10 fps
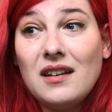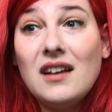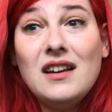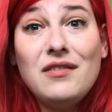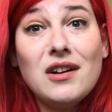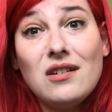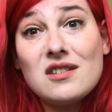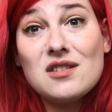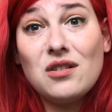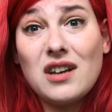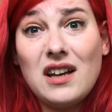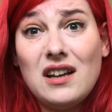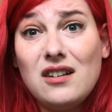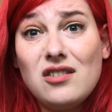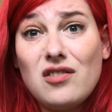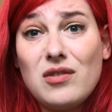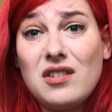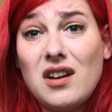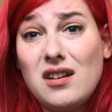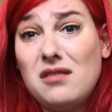It had even gone soggy and I just
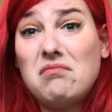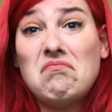was like,